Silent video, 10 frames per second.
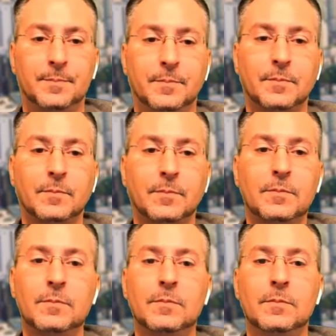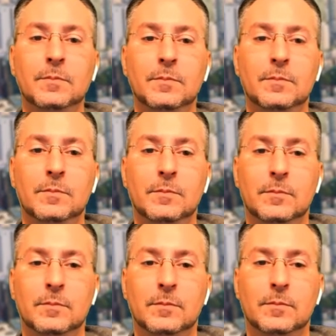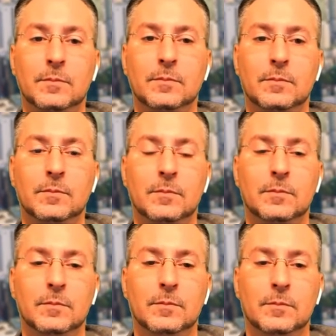(not speaking)